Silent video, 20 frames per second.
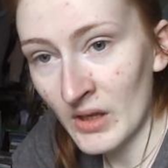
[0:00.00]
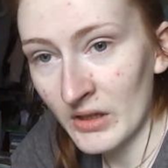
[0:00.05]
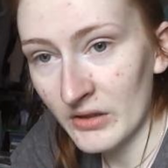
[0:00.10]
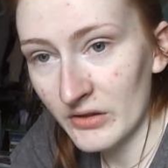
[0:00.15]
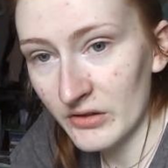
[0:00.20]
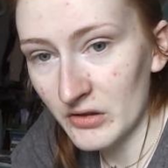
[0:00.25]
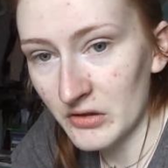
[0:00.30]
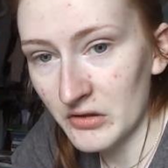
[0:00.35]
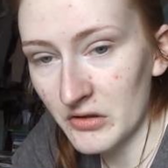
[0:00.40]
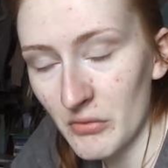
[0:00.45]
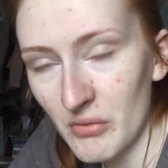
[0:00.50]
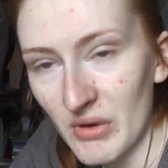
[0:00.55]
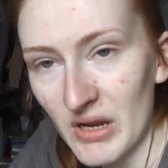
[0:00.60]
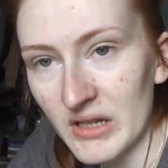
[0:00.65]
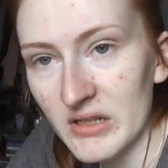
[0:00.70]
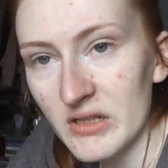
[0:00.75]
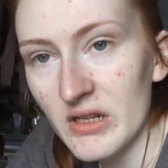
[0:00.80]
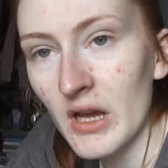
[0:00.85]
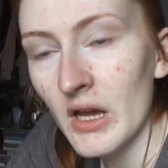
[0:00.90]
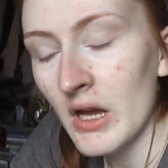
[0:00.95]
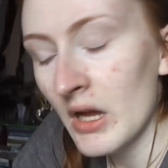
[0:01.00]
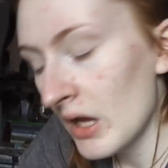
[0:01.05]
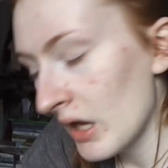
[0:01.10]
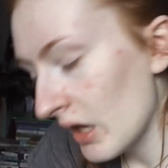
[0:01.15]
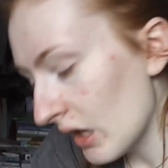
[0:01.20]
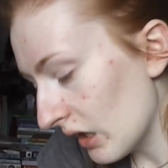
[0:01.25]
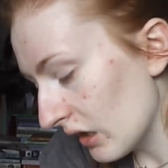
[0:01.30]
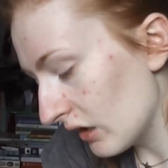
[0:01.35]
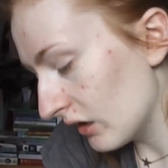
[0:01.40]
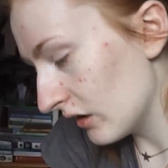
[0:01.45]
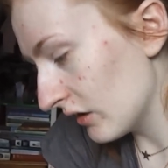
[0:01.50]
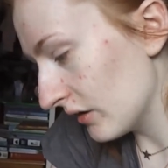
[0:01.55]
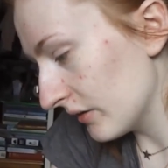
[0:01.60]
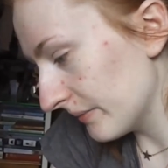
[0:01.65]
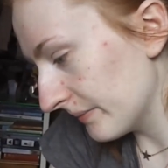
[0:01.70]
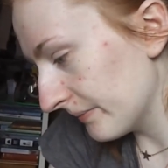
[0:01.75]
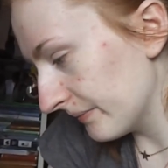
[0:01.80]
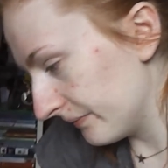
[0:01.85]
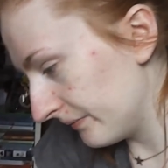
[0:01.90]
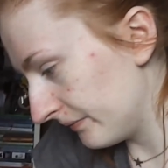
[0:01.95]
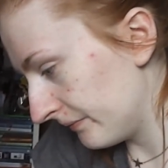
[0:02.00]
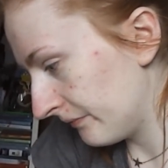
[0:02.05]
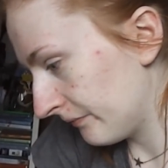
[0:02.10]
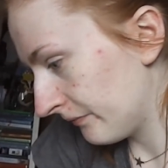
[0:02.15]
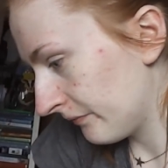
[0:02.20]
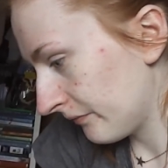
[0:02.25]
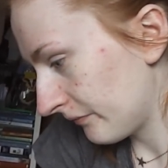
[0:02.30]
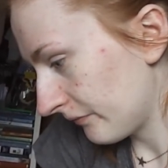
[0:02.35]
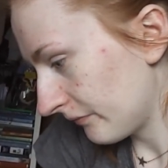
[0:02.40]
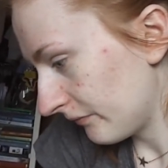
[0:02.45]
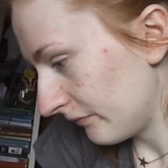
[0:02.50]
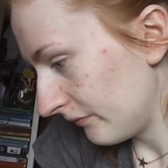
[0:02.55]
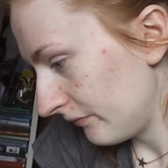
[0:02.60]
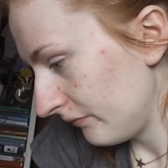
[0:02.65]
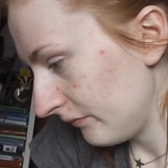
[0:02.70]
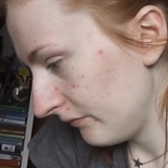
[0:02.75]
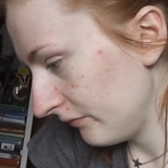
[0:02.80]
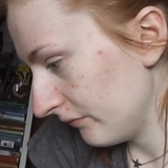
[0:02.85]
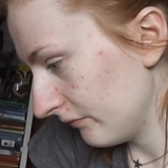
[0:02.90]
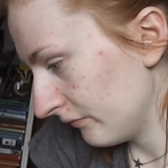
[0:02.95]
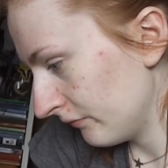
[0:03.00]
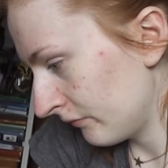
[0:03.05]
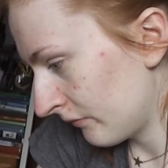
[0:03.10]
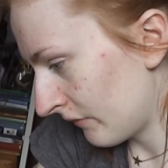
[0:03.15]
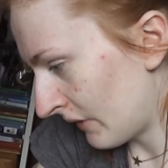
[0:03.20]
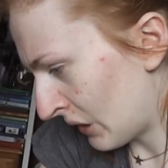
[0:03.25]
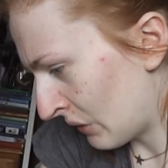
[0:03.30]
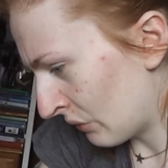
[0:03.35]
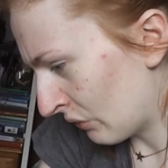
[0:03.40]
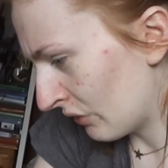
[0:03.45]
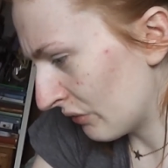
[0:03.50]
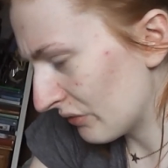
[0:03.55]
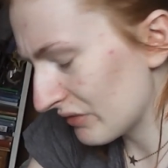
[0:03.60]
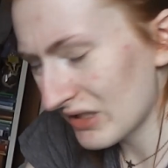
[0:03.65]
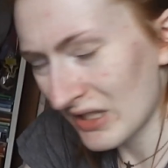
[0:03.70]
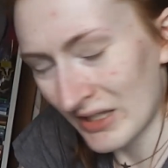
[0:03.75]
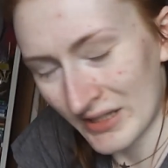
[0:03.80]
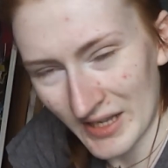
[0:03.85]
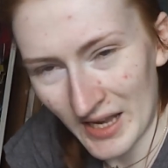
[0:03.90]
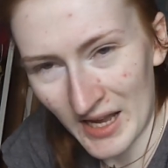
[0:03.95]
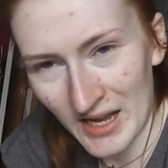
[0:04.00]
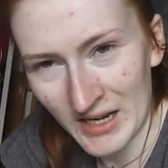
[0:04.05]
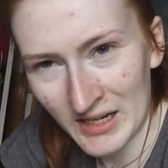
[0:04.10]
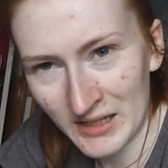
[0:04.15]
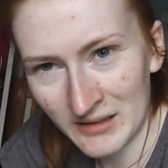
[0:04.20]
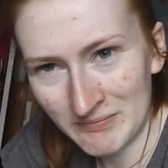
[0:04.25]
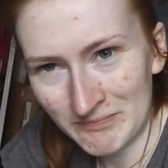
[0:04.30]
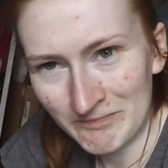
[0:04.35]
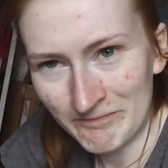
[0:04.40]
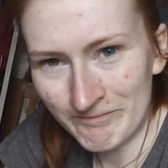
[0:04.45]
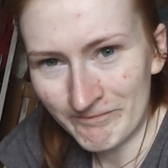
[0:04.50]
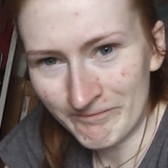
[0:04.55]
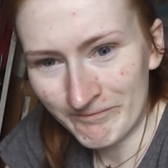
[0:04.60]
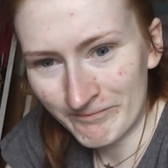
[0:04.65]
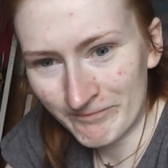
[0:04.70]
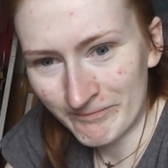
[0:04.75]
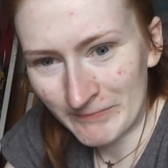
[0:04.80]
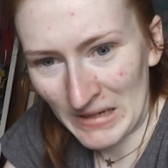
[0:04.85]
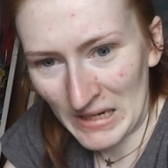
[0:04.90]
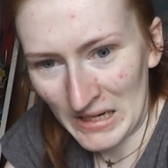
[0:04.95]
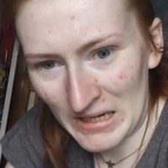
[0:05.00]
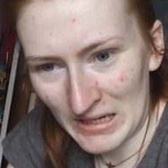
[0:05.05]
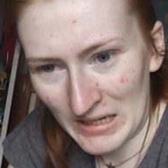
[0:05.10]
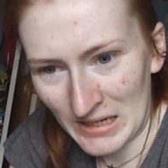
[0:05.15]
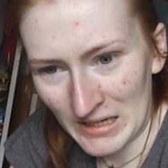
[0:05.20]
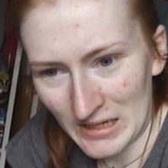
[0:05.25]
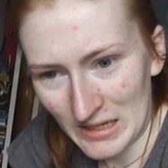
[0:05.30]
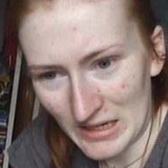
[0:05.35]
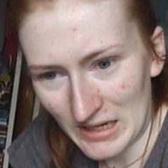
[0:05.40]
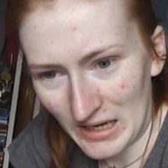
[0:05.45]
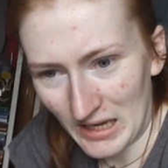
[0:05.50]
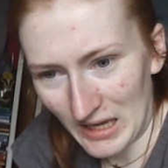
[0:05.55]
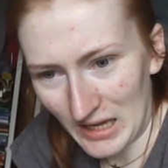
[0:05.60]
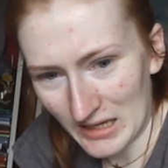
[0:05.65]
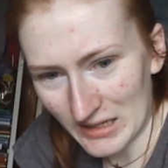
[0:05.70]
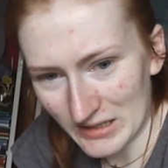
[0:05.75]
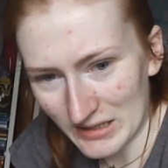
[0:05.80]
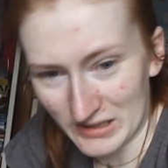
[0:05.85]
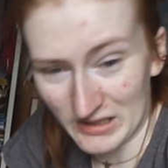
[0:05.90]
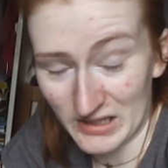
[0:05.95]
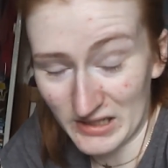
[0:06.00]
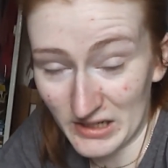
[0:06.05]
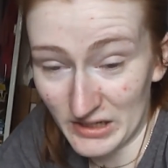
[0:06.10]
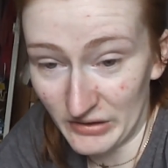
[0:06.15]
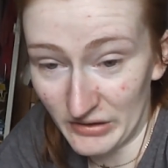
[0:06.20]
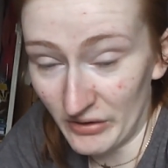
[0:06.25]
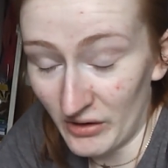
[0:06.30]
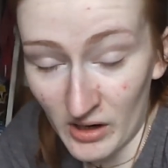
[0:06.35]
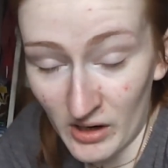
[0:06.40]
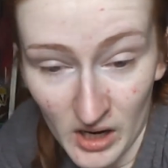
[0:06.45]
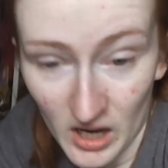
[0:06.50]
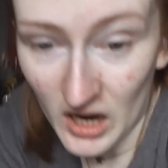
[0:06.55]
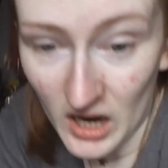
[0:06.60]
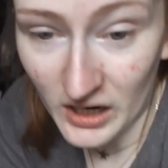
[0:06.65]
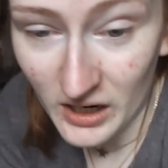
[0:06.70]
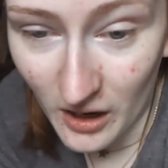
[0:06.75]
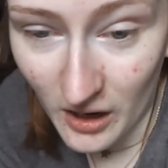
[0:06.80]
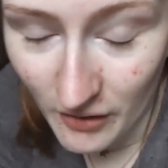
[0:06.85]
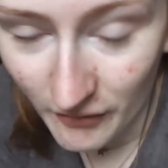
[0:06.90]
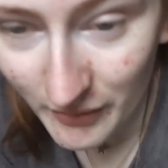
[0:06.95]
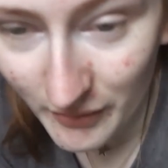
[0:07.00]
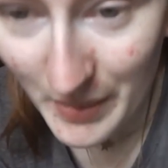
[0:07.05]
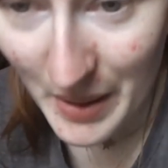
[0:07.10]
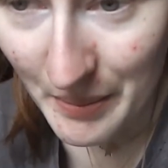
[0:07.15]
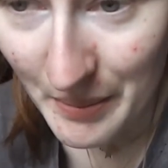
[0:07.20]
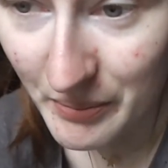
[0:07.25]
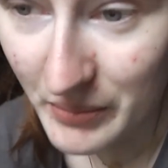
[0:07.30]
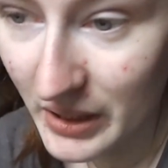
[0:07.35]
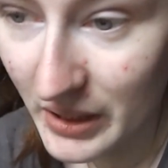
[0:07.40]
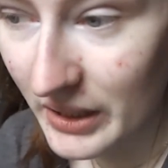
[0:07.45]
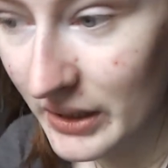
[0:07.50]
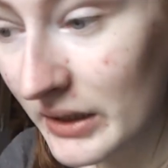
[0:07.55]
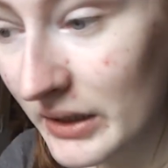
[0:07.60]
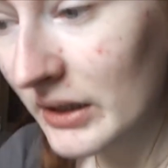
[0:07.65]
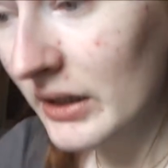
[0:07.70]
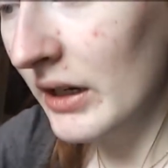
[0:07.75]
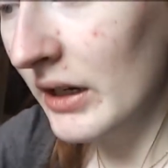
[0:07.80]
It's just the wind. What was I saying? I don't know. I can't remember.